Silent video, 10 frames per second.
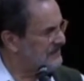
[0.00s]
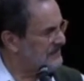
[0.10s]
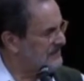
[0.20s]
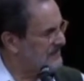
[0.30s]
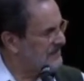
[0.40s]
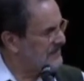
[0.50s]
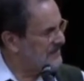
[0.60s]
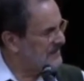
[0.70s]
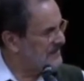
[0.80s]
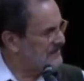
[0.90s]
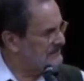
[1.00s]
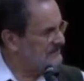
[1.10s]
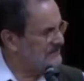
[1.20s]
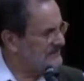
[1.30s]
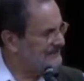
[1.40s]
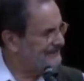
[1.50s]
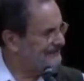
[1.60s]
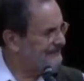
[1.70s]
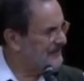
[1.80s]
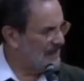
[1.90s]
The, the, the
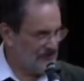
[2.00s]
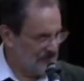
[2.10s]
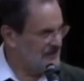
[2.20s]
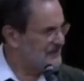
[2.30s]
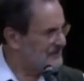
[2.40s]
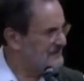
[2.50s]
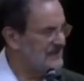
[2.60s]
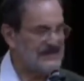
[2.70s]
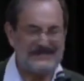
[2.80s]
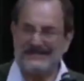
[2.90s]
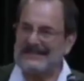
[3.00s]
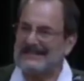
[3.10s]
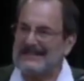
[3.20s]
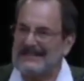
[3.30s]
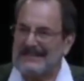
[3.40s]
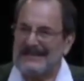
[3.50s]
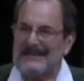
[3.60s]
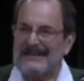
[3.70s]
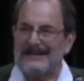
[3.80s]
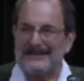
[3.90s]
on Willows, right?
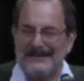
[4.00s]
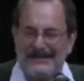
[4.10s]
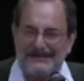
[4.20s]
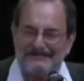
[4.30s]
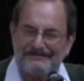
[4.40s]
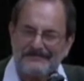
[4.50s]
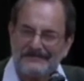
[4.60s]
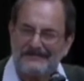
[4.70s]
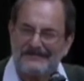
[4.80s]
And um,